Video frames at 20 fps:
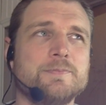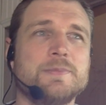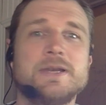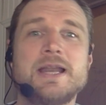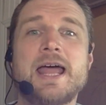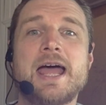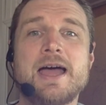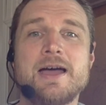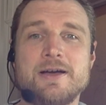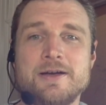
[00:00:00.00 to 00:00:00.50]

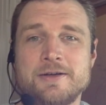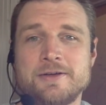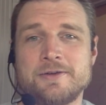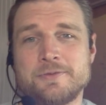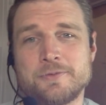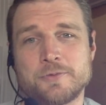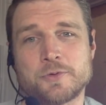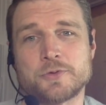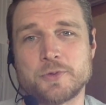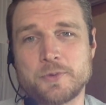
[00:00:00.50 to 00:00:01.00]

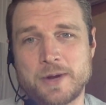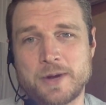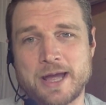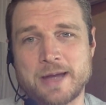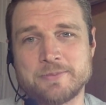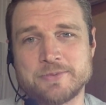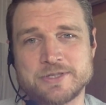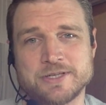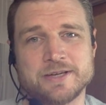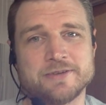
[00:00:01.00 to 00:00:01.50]
ortho
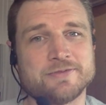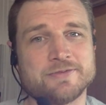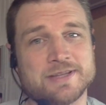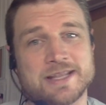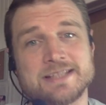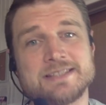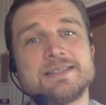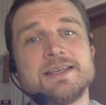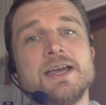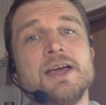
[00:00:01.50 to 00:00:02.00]
lab stuff, and
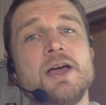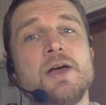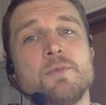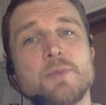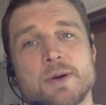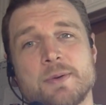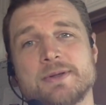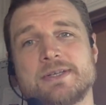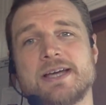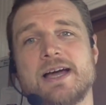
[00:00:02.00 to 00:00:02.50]
that's
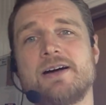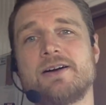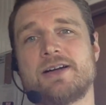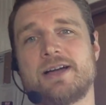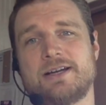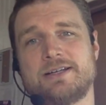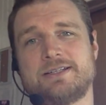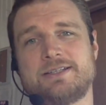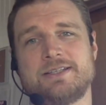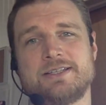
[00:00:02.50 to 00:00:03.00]
pretty much how I
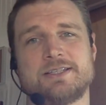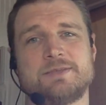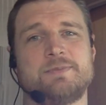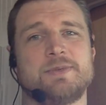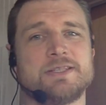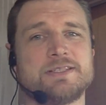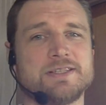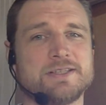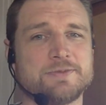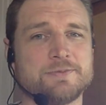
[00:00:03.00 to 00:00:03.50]
got into this
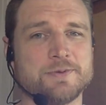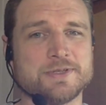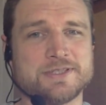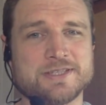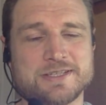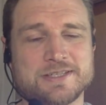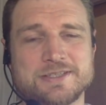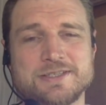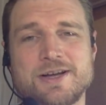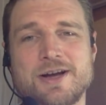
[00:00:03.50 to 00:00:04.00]
business,
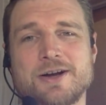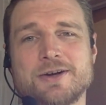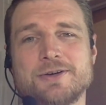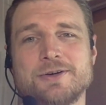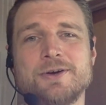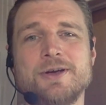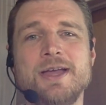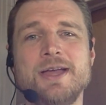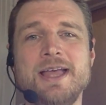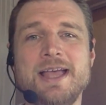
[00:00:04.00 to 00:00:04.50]
was this
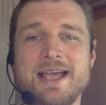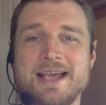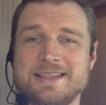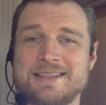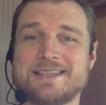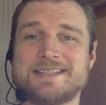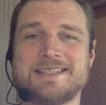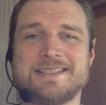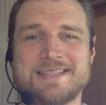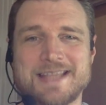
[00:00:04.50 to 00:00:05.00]
doctor. And
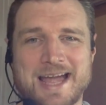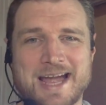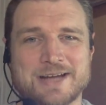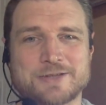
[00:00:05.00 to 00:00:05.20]
this is the